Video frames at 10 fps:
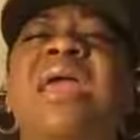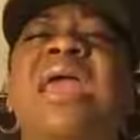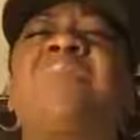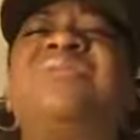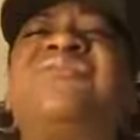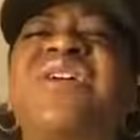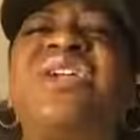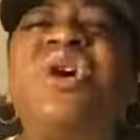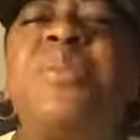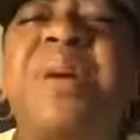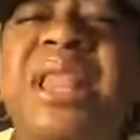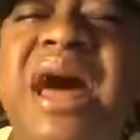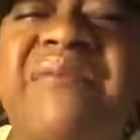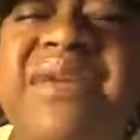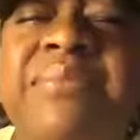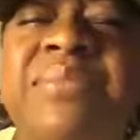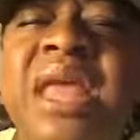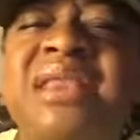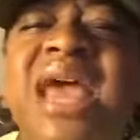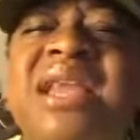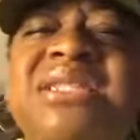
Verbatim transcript: It was for you, beloved, that he